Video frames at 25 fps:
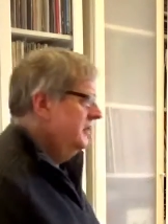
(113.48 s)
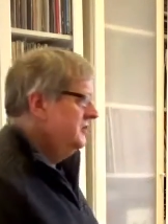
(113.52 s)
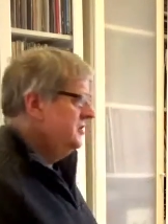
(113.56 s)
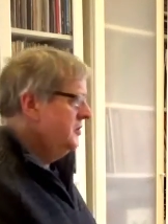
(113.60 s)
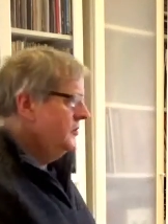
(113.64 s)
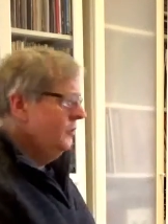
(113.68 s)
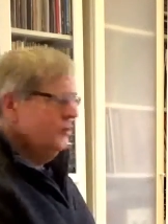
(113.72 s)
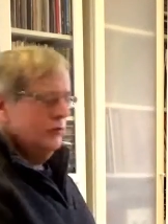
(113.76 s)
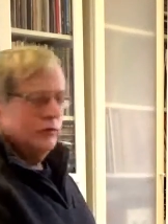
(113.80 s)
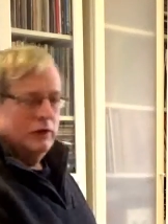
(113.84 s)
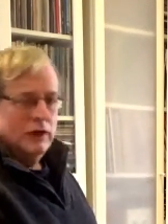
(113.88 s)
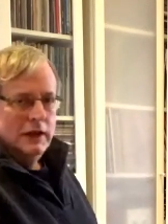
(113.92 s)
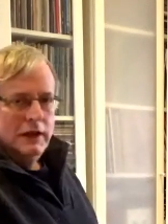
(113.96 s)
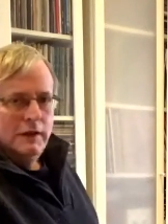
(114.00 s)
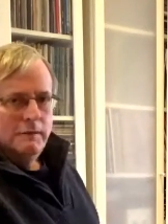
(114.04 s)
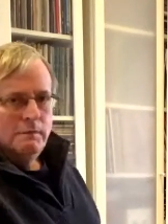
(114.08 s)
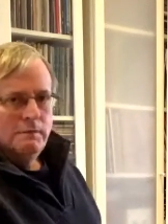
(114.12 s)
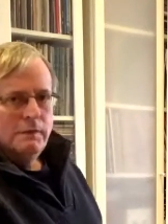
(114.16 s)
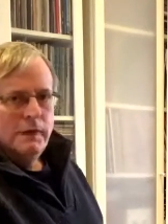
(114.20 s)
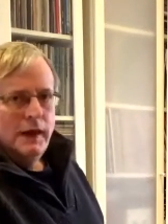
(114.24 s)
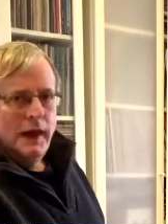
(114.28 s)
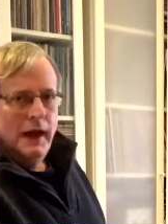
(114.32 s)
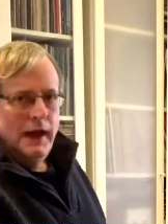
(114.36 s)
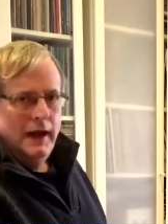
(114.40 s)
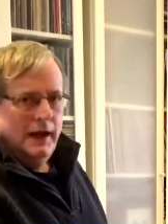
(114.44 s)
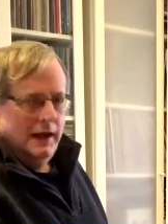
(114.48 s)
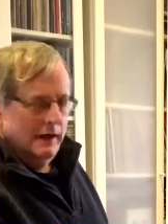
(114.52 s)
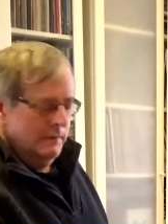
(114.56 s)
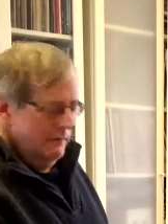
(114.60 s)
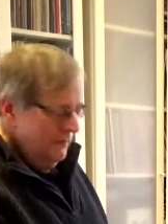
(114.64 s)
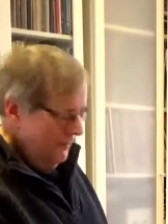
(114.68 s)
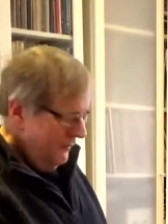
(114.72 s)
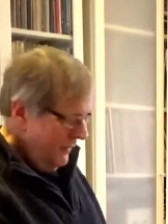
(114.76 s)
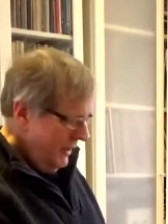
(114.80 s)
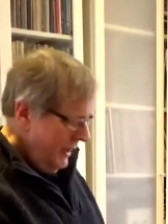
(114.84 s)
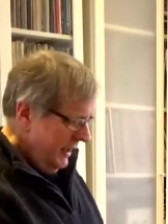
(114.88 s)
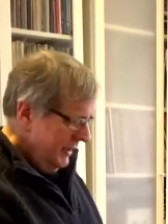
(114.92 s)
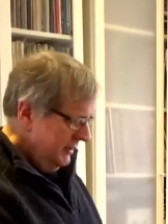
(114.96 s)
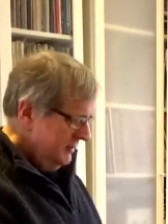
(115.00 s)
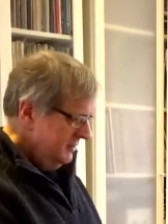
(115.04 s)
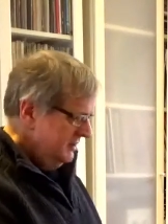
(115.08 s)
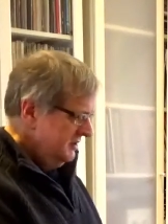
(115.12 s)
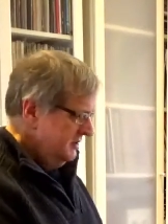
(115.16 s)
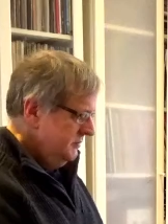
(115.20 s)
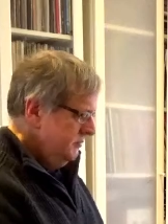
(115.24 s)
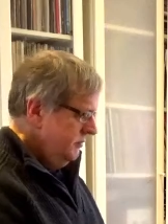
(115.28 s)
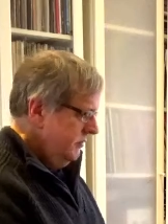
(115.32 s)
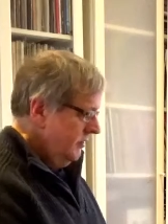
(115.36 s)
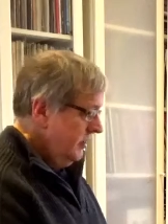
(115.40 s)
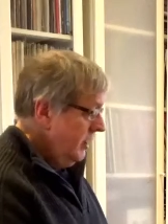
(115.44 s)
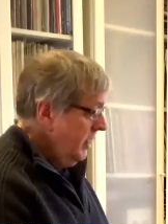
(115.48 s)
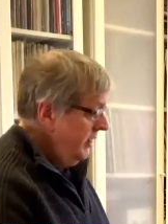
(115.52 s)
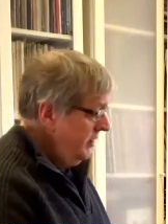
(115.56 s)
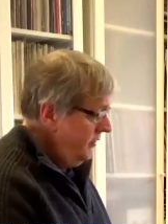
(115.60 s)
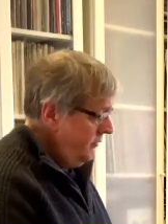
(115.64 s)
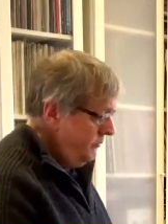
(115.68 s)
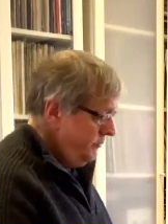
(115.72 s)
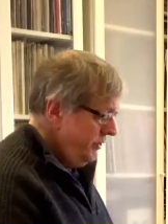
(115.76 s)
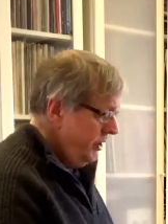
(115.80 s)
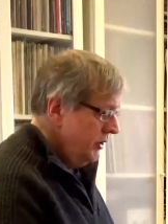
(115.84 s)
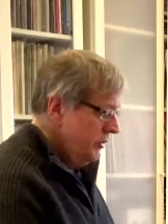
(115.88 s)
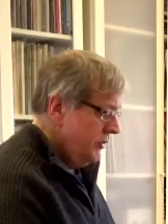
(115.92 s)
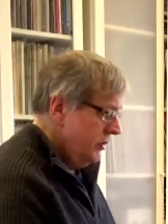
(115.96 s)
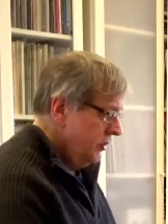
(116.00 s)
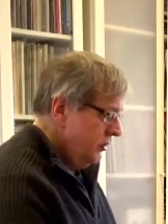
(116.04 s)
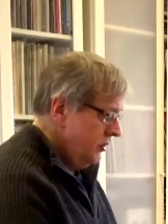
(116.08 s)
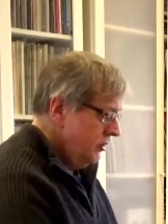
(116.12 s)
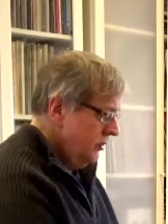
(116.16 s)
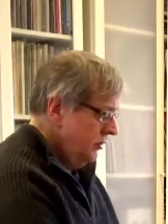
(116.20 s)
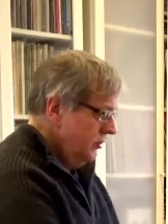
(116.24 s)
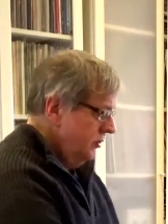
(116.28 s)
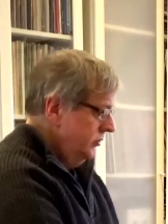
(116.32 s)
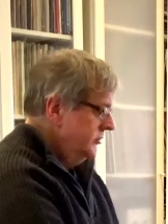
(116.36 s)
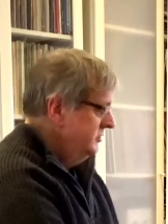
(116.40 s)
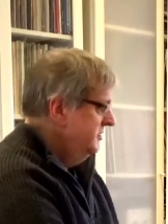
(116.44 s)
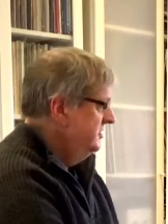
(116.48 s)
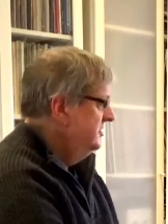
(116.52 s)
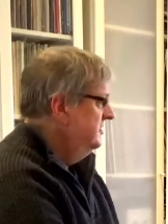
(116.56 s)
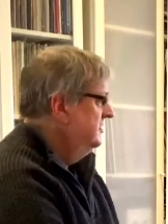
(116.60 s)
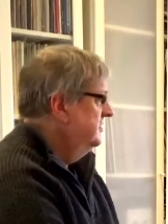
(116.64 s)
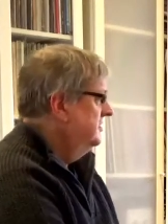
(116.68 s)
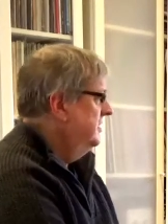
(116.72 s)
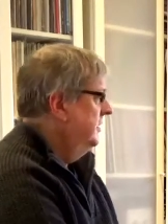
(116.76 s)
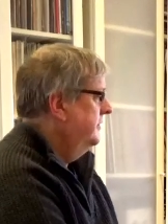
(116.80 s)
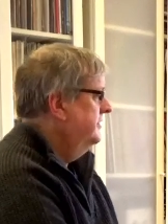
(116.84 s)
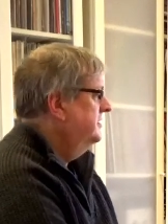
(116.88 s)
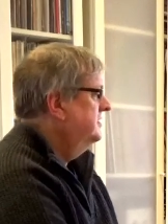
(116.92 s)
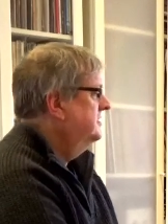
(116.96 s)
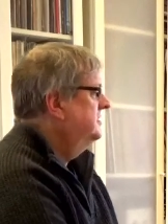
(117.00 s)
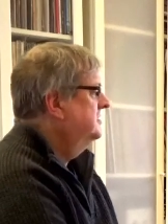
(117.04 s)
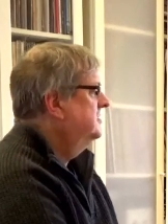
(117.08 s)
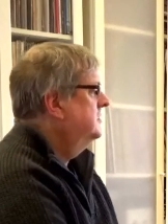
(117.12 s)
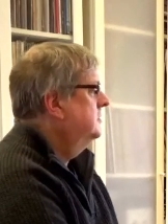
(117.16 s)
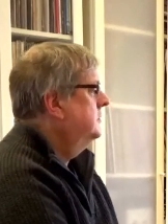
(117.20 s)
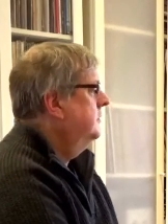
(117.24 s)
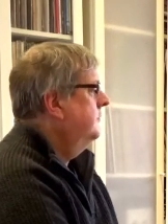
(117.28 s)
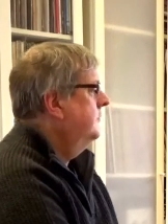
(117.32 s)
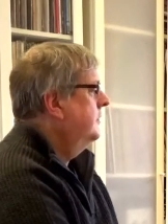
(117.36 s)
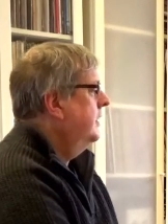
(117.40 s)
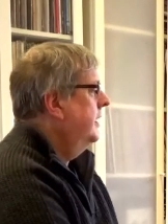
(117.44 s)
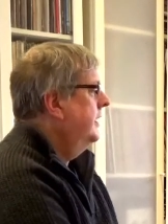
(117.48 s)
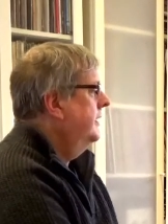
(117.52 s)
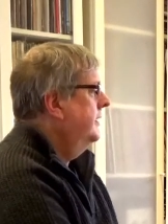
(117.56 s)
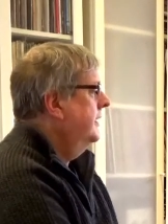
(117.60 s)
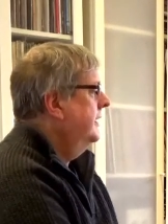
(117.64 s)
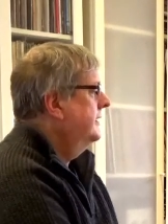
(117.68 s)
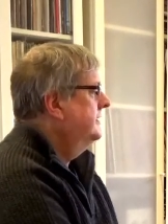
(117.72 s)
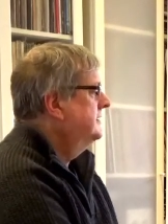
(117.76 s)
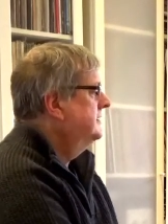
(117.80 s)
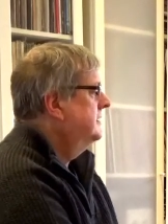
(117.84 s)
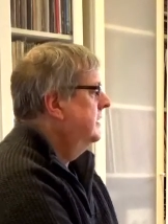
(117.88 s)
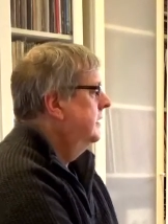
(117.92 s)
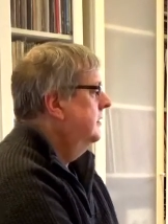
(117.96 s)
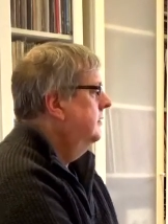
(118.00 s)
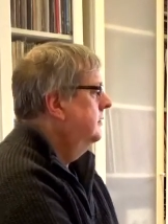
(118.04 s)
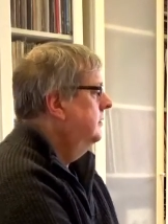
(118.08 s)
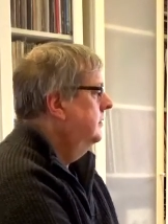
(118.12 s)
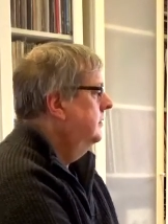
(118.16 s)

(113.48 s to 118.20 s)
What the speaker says: at all. It's kind of broken chords, so it's sort of like this.